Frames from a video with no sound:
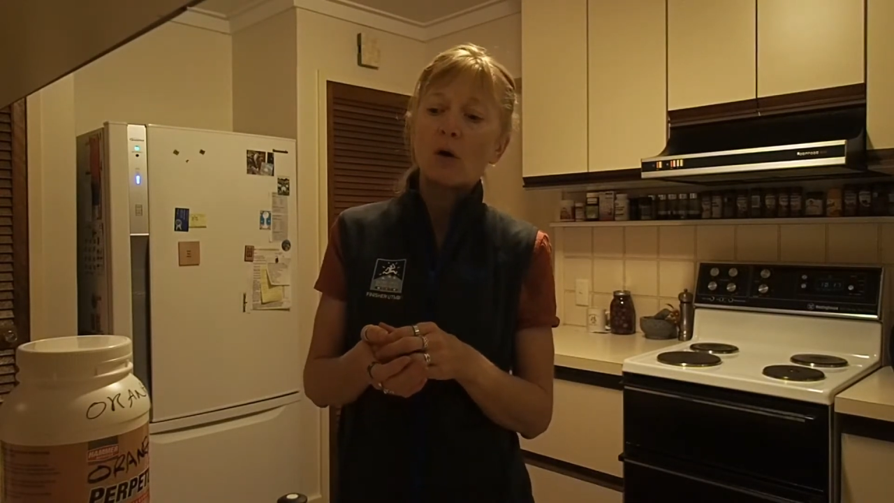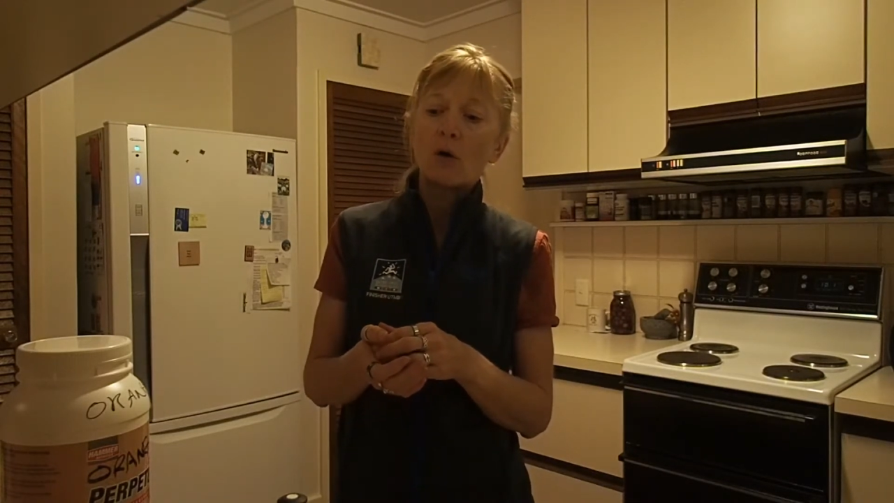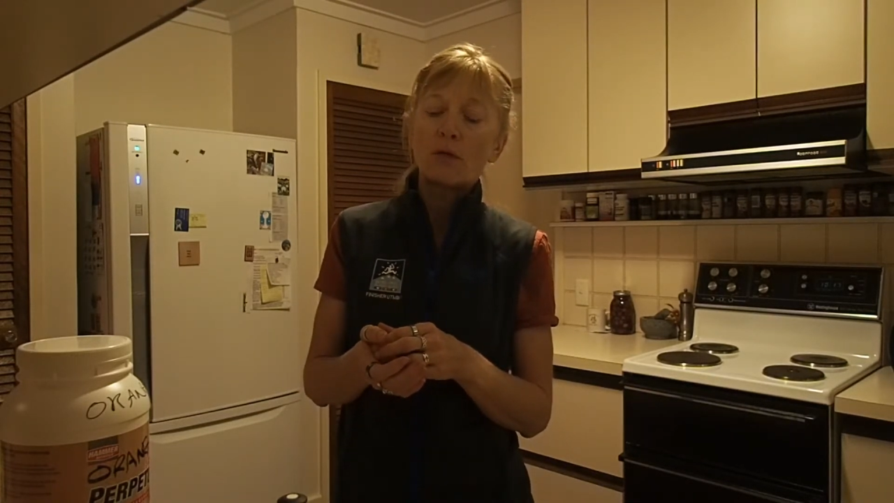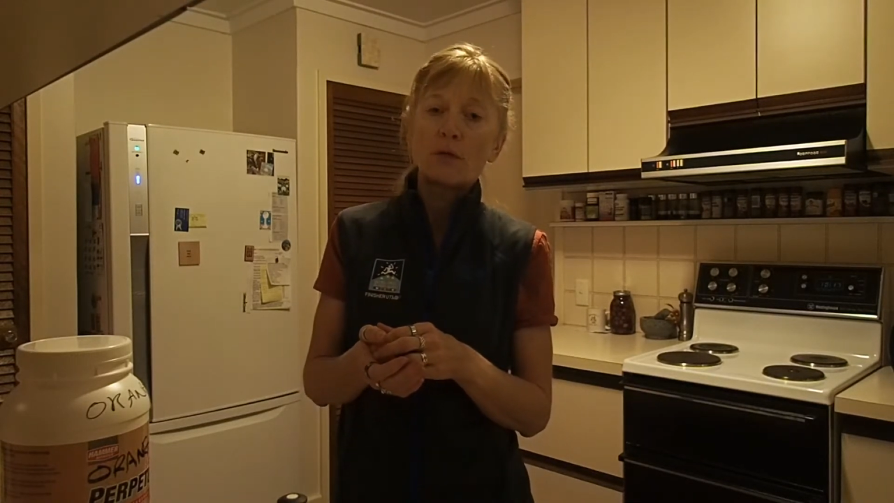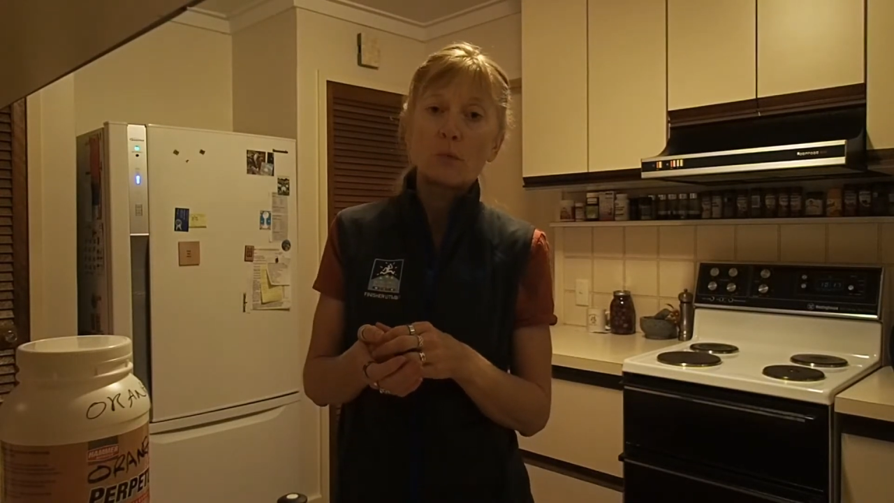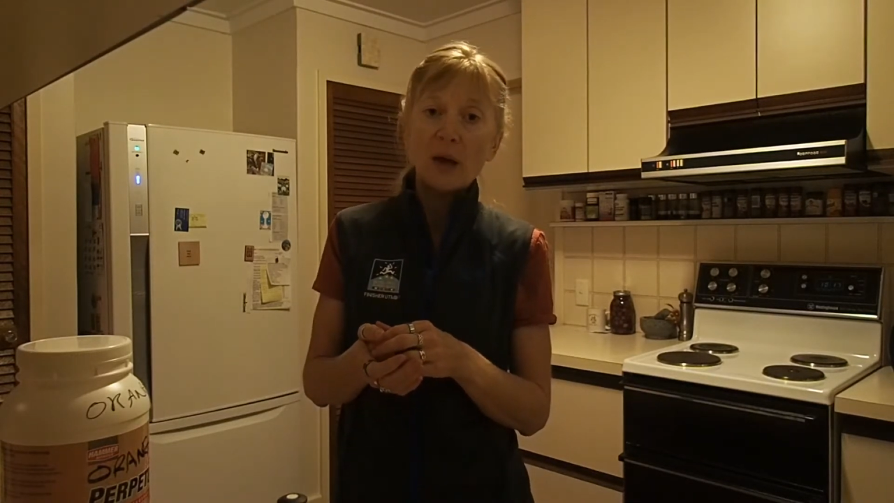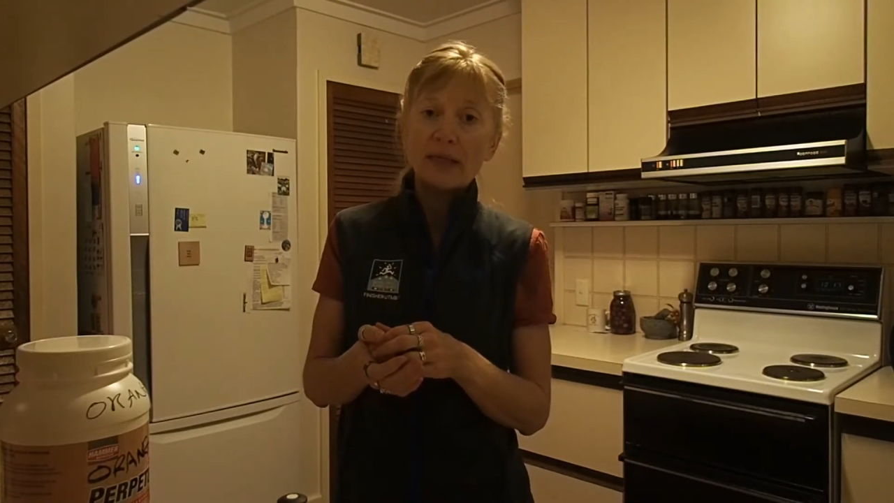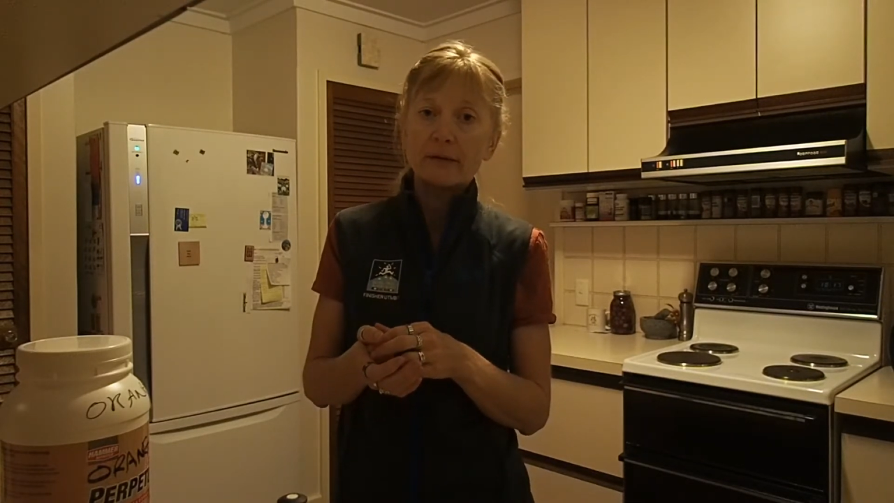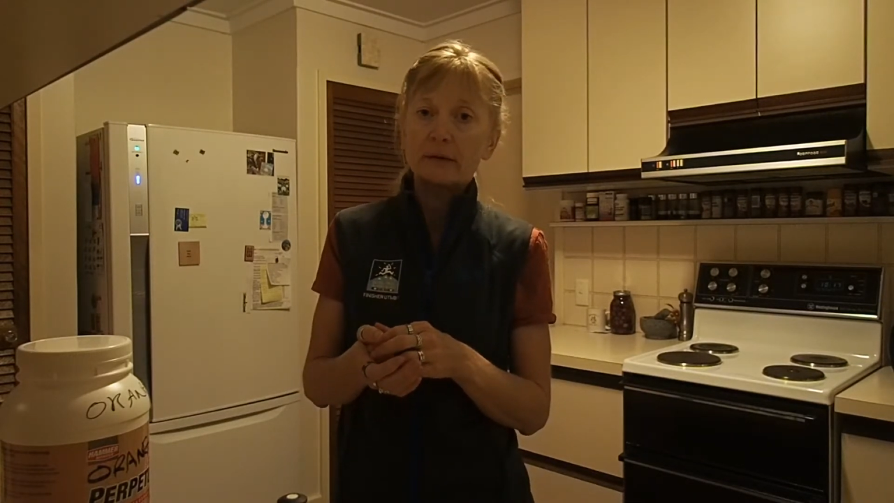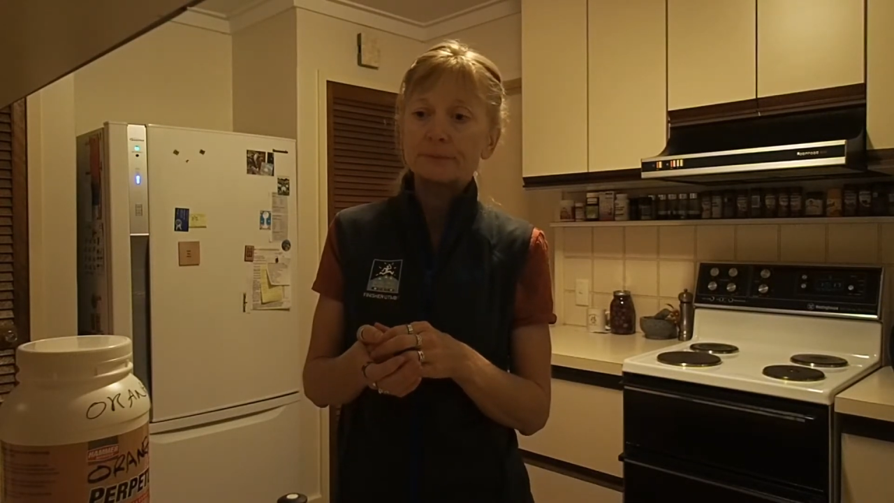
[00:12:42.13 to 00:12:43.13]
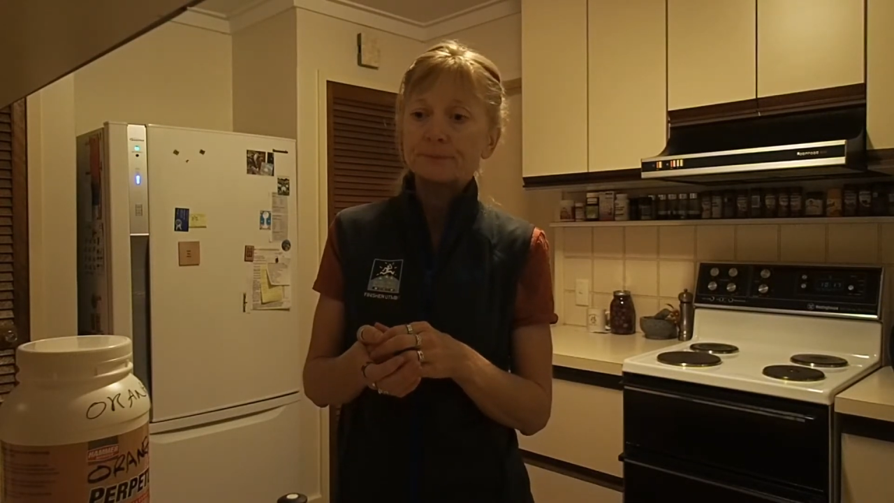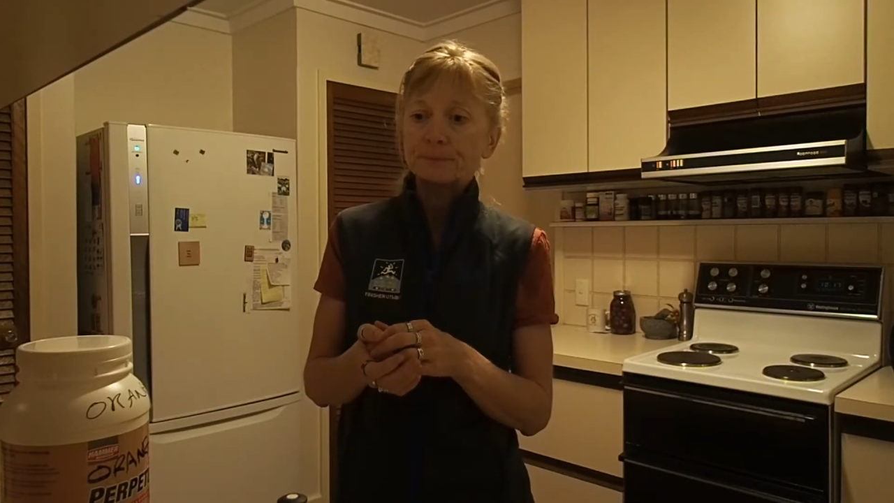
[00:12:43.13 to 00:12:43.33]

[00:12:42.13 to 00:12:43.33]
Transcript: on the weather.